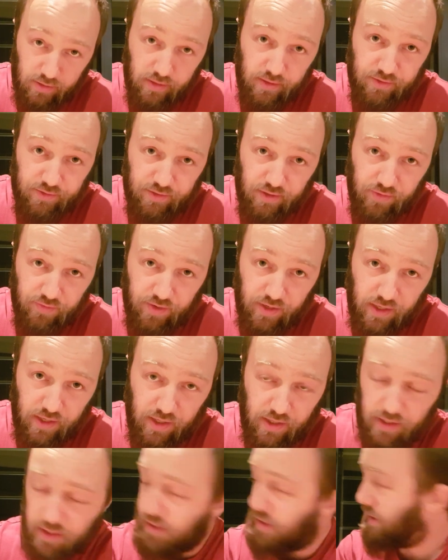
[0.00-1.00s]
Let's have
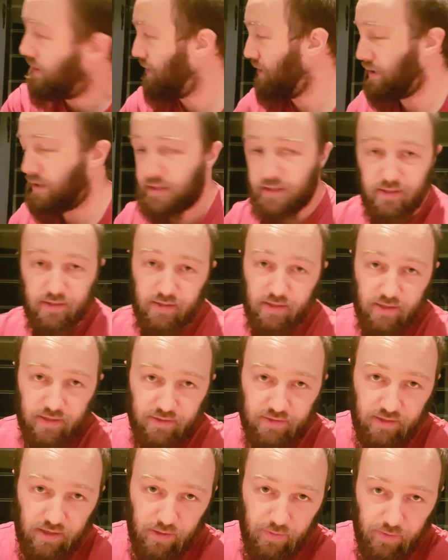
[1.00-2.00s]
a
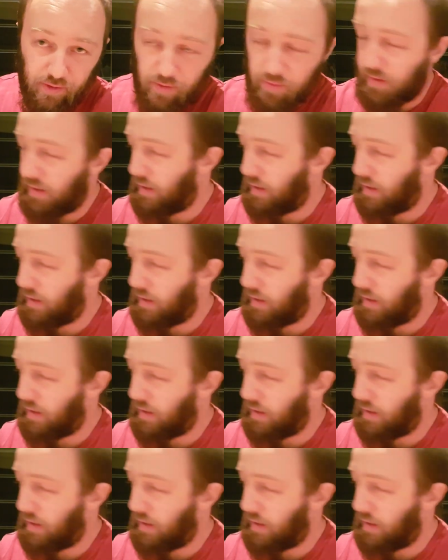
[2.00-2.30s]
see how we